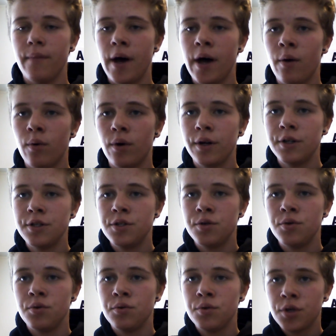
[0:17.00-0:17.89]
I wanted
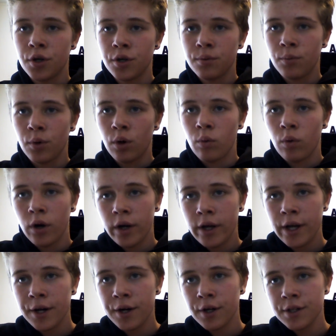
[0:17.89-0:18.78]
to turn more
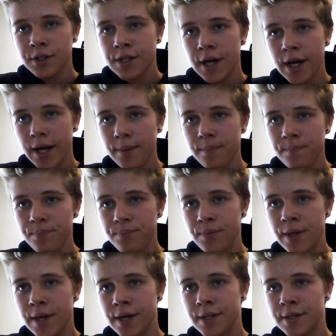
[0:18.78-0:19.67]
work in on time
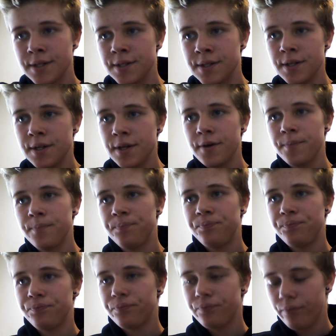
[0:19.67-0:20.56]
because
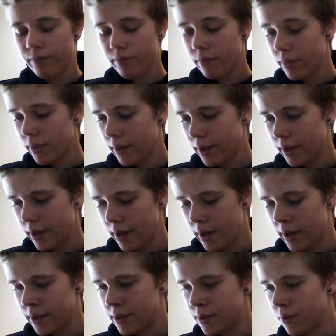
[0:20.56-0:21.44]

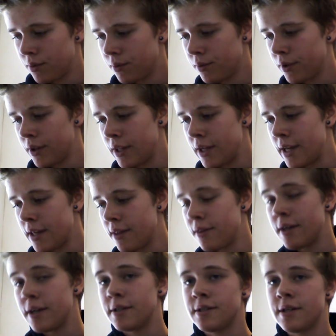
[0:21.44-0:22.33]
I don't really
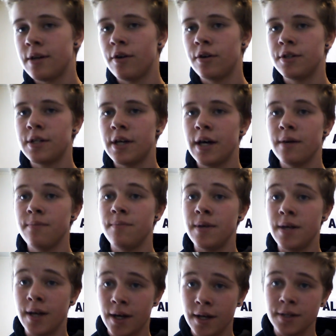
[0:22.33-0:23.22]
get things in on time
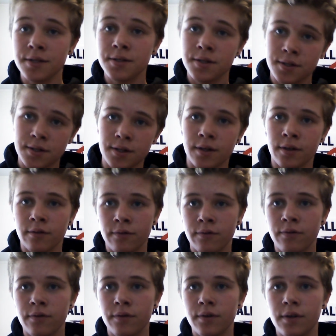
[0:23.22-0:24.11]
because
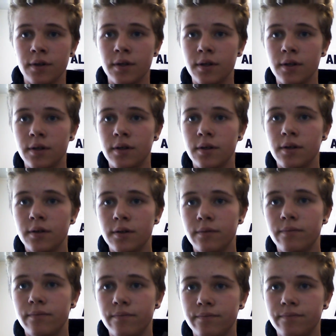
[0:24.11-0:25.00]
of
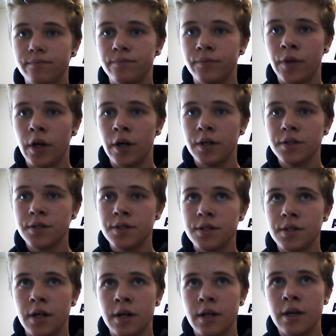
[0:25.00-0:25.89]
not
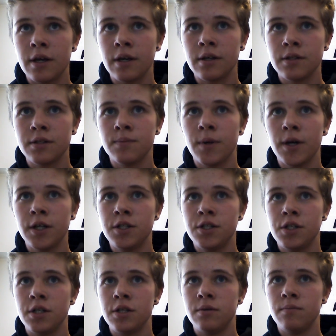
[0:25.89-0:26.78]
studying as
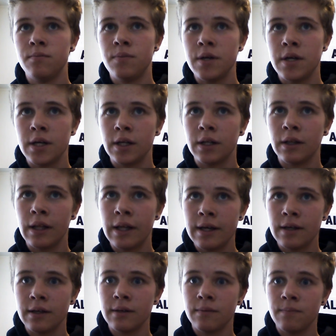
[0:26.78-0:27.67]
much and being
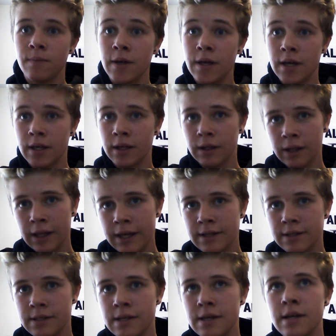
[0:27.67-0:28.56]

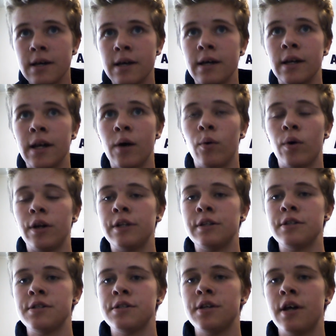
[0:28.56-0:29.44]
lazy, and I
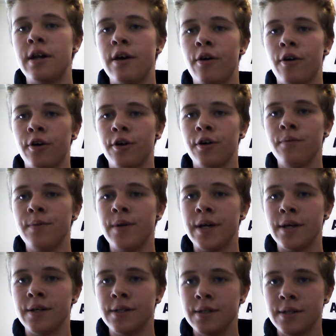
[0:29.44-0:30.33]
wanted to study harder
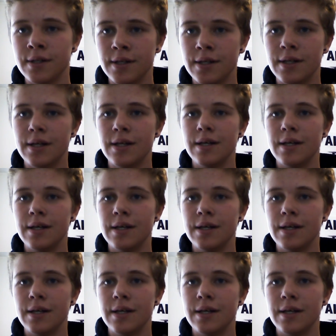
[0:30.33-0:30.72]
because